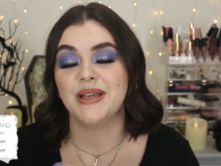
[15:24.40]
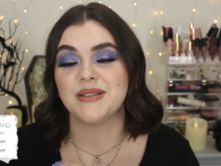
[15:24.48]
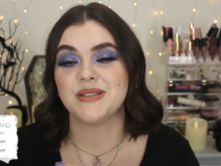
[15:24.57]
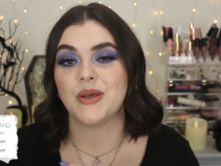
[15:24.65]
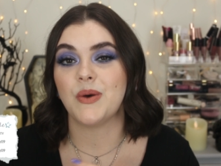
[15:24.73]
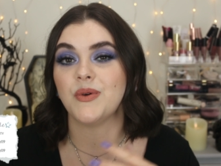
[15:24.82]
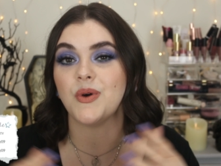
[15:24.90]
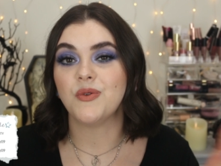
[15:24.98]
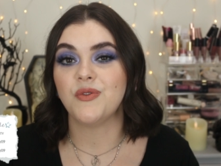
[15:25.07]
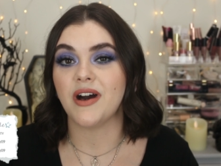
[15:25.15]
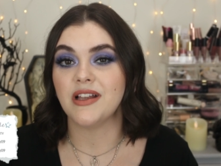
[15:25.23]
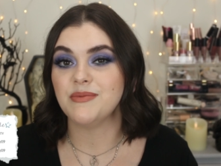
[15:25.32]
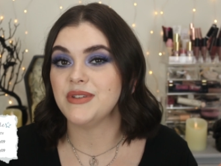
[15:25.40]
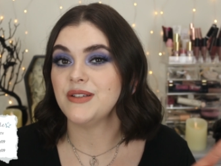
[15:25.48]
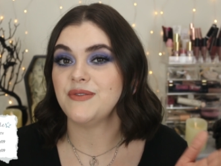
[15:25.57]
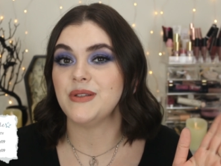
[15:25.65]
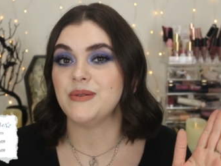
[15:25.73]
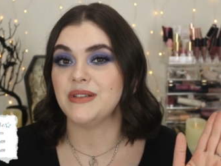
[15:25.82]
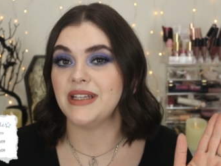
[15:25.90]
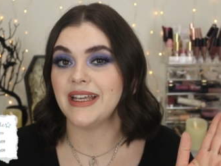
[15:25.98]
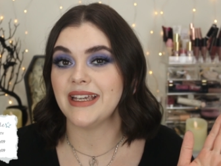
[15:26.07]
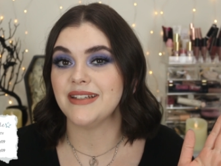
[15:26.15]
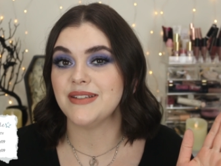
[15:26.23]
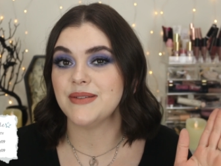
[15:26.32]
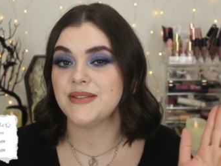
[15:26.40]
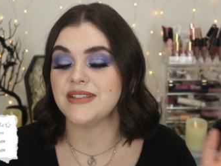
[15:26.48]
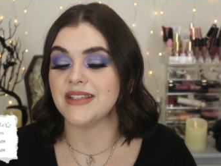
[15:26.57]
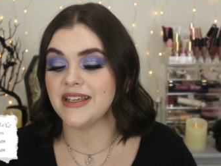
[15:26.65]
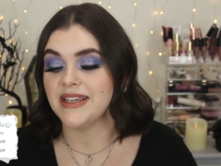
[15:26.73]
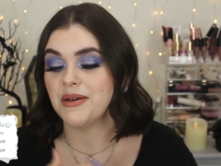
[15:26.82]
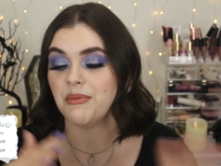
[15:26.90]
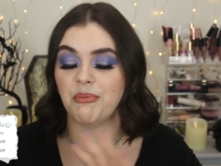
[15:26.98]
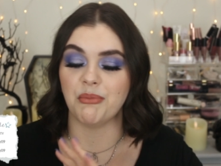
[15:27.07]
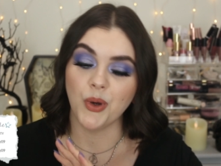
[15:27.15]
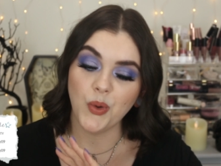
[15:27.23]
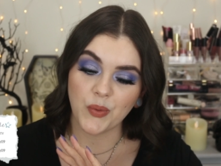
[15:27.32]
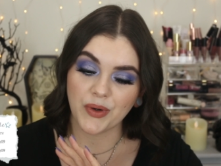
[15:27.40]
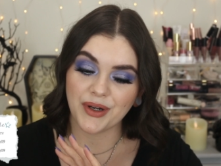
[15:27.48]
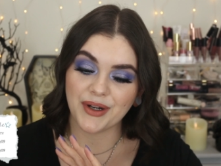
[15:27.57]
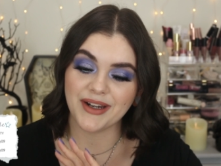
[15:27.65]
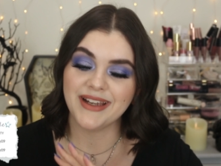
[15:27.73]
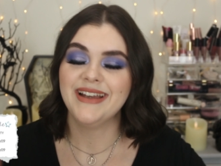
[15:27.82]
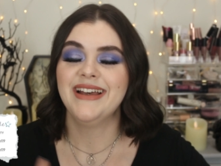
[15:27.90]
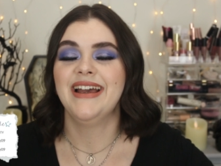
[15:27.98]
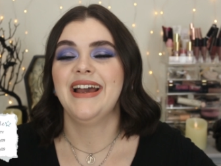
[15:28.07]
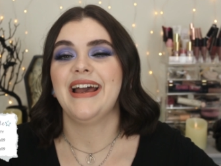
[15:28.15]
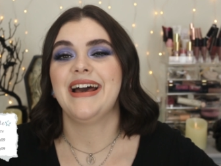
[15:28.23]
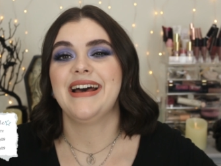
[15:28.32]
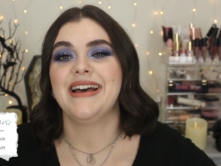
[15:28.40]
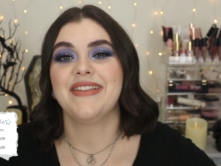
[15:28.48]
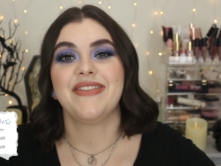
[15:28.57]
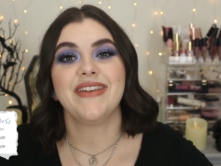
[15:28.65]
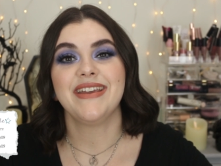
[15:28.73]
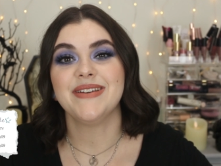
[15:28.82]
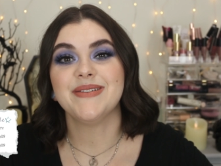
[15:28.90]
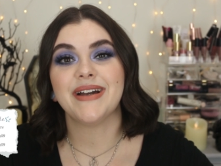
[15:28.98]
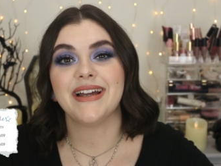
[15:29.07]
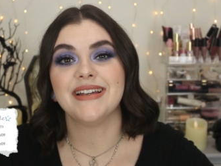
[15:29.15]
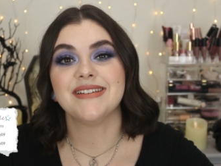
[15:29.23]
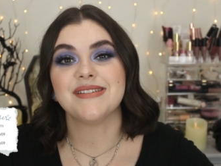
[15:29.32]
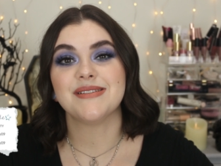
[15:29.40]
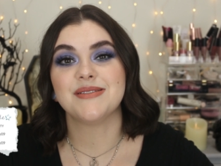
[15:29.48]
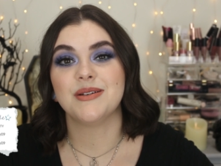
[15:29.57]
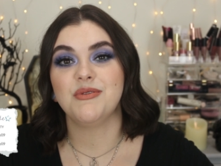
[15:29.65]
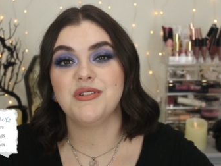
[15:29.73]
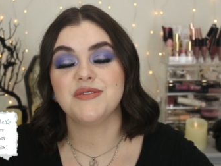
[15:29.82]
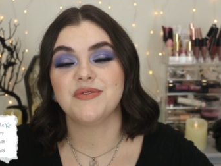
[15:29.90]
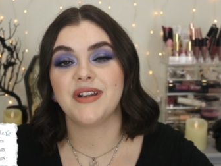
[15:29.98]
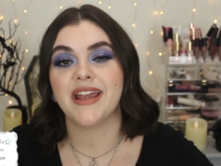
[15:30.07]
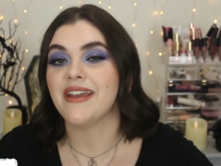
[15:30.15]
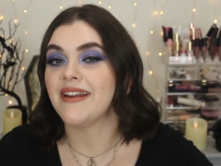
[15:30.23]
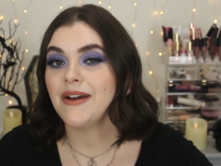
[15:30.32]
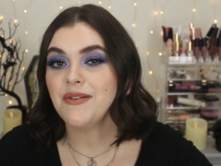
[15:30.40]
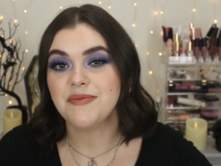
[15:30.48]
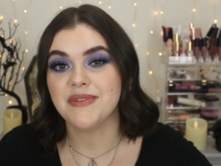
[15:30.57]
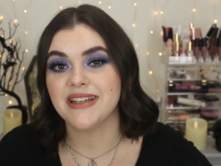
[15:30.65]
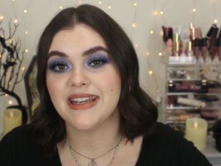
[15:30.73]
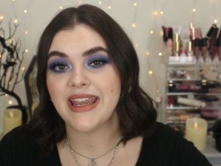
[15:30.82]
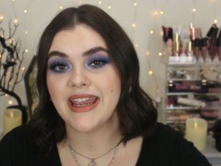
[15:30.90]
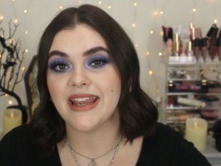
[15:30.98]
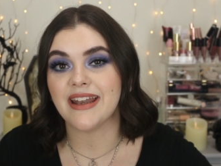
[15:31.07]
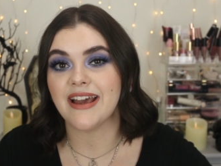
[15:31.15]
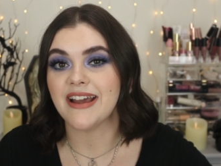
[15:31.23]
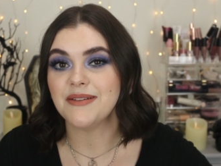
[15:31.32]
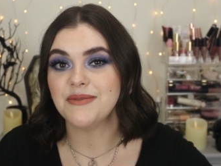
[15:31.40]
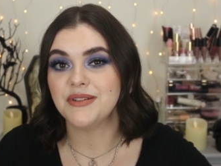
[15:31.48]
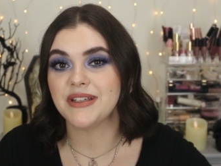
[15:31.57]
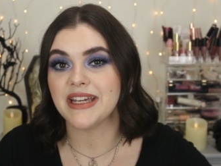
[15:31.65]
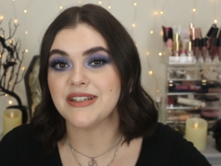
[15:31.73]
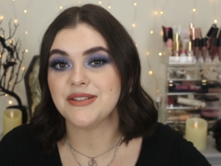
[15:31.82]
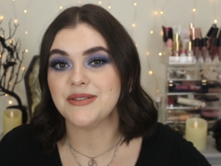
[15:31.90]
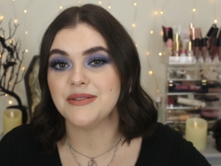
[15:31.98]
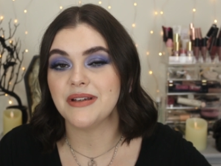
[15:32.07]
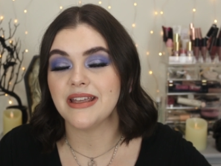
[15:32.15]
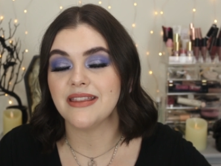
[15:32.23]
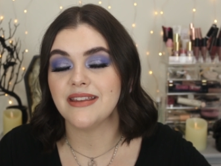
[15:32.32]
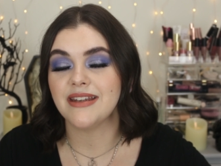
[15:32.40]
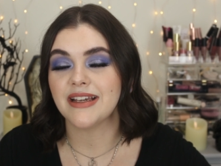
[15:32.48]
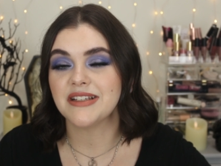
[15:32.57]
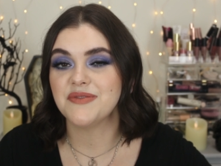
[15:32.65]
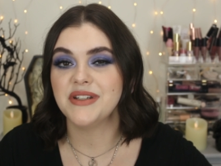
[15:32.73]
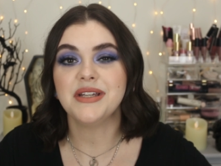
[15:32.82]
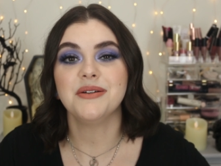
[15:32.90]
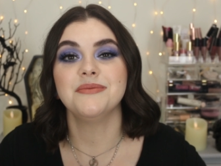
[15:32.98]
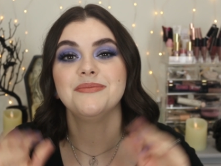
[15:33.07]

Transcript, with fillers: so go follow me if you would like to see more. Thank you guys so much for hanging out with me today, and I will catch you in the next video.